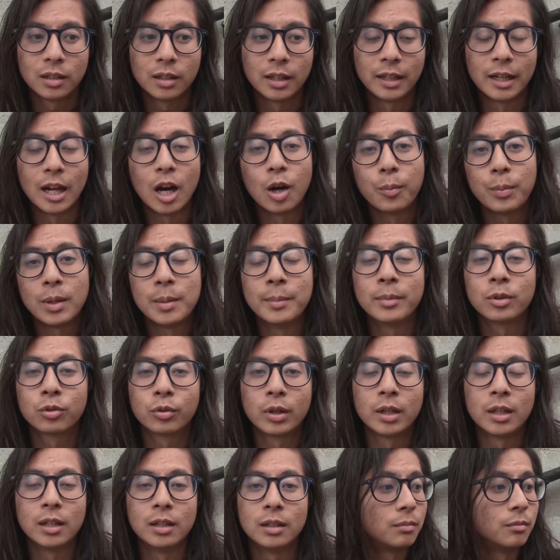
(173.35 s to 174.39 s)
and helped
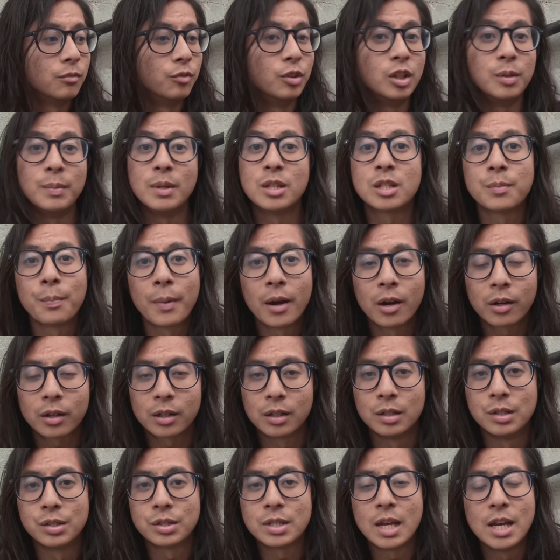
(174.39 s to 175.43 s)
immigrated Vietnamese
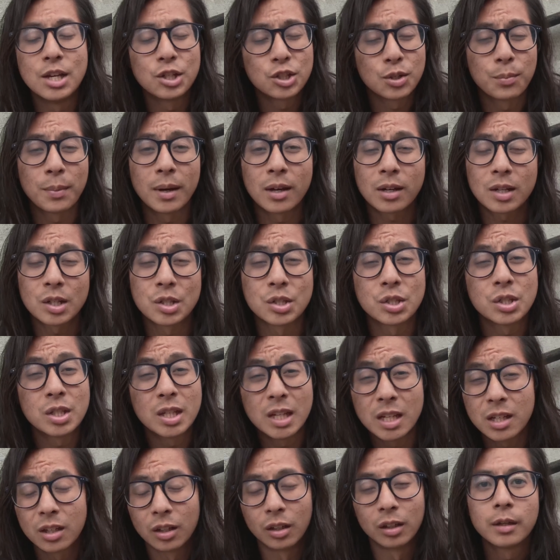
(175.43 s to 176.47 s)
Americans, Asian Americans
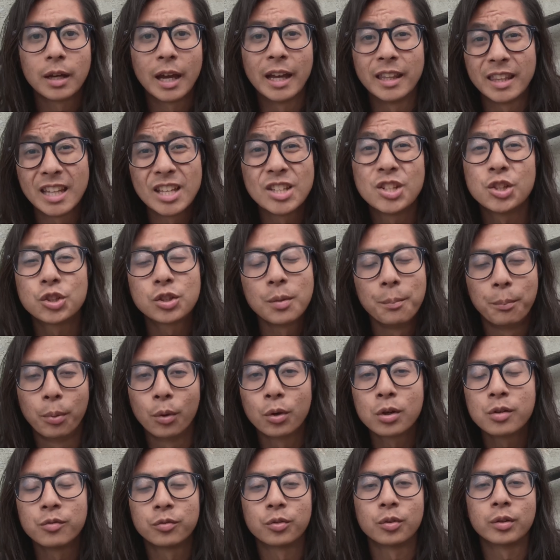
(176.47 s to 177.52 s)
here, and they took the
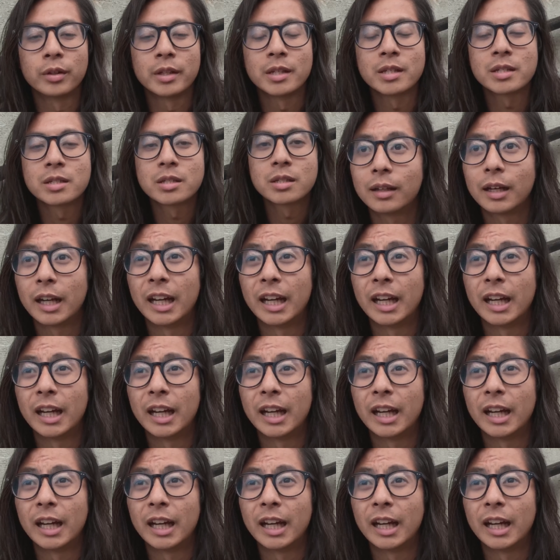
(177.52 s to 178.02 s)
burden for this.